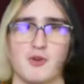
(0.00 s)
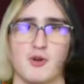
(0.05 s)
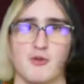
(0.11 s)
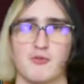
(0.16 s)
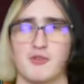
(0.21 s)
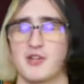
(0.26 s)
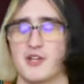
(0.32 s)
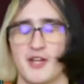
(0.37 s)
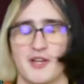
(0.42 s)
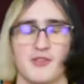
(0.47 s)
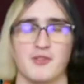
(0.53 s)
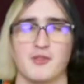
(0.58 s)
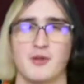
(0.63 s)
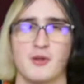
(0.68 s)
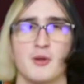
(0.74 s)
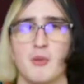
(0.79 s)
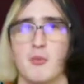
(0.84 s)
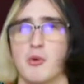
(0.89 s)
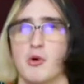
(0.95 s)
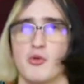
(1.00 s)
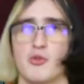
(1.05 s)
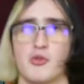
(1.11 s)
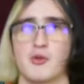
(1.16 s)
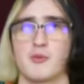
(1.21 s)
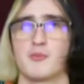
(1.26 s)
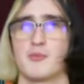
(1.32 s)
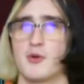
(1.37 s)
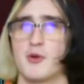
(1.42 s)
over it, and both
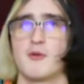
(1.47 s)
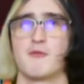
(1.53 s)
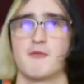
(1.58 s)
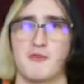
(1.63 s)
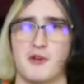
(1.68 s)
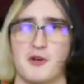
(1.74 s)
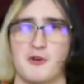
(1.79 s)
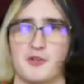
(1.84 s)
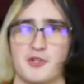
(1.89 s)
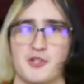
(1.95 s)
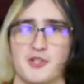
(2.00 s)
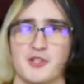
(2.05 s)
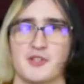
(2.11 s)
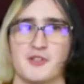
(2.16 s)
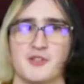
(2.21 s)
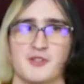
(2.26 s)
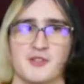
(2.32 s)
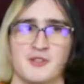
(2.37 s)
of them, very good.